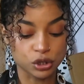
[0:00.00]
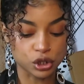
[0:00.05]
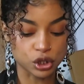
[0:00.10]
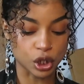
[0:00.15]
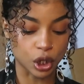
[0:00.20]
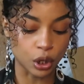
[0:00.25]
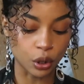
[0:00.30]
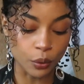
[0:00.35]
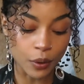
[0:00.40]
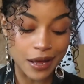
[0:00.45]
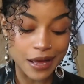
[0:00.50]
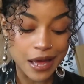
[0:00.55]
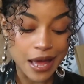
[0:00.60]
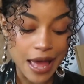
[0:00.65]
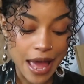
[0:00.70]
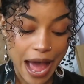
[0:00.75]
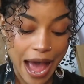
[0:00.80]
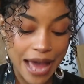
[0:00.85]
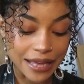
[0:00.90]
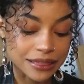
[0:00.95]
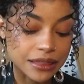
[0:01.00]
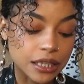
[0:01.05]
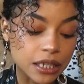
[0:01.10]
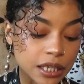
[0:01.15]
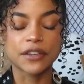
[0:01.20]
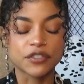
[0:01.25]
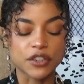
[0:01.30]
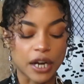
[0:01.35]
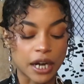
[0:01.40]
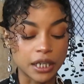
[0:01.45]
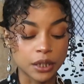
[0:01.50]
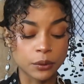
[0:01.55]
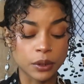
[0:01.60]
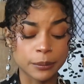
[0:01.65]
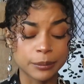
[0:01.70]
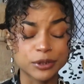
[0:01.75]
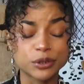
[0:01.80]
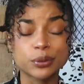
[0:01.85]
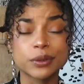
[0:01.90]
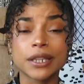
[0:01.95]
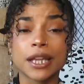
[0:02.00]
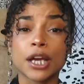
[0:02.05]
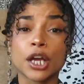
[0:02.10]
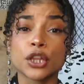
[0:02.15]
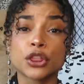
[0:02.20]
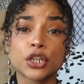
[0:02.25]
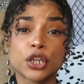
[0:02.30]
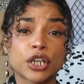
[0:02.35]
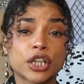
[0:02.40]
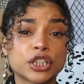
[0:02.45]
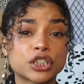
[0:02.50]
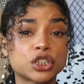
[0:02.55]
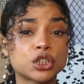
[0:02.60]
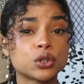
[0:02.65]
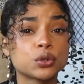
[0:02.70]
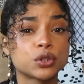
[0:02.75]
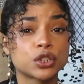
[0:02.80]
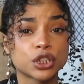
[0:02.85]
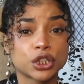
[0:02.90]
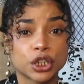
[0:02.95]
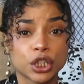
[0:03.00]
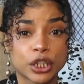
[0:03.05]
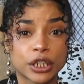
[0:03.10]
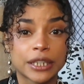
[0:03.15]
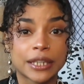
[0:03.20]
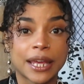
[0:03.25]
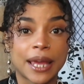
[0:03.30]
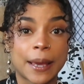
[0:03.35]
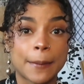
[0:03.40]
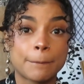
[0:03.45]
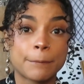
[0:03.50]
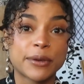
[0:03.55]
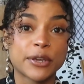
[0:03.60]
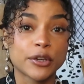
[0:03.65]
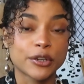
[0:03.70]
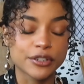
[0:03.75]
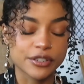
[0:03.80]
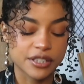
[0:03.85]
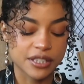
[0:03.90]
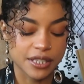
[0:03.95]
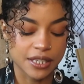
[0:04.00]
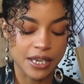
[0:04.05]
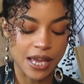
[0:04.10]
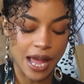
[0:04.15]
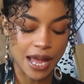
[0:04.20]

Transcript: So I think if you're anywhere between like a 32 to 38 B or C,